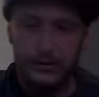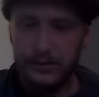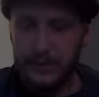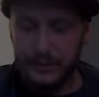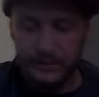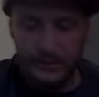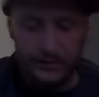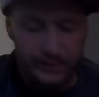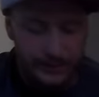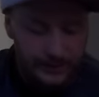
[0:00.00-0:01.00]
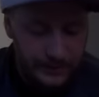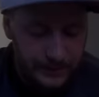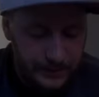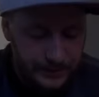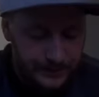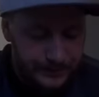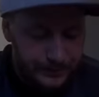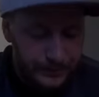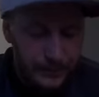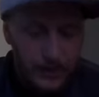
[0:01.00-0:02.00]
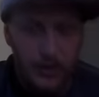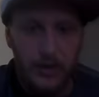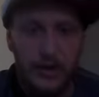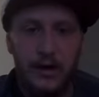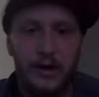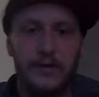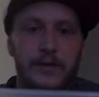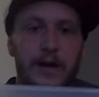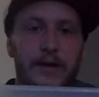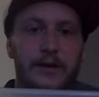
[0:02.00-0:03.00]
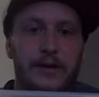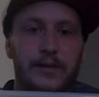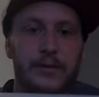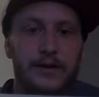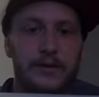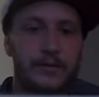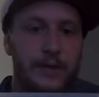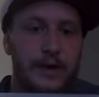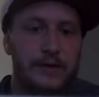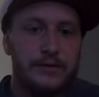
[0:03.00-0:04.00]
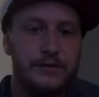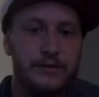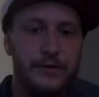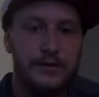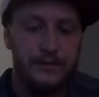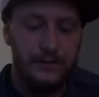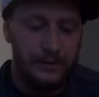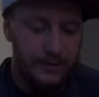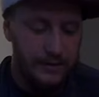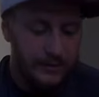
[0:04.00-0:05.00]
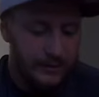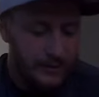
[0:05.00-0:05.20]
you what else I've done. I've gotten a couple of these boxes for different stuff.